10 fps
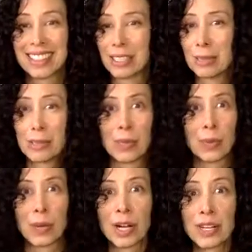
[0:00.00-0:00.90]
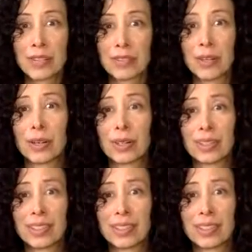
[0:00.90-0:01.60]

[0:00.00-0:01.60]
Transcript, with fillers: It'd be wonderful.